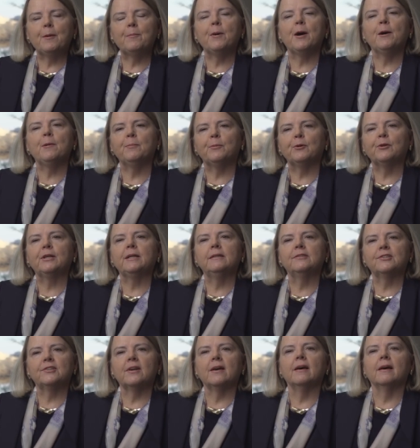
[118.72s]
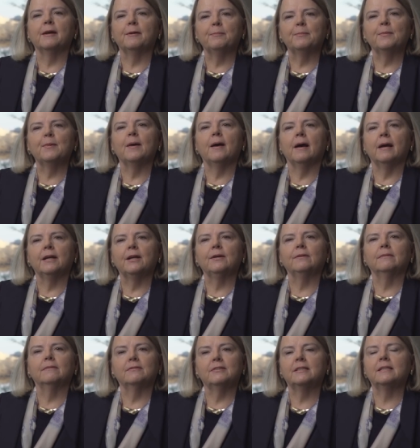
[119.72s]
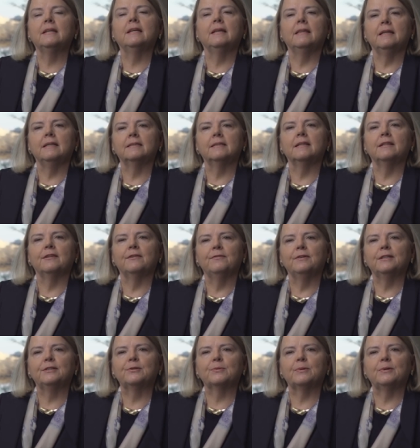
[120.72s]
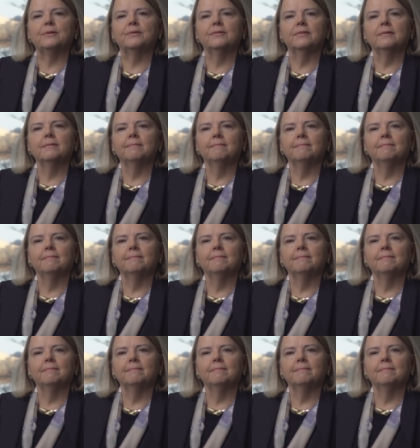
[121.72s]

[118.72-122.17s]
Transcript: am humbled each time I could see these individuals.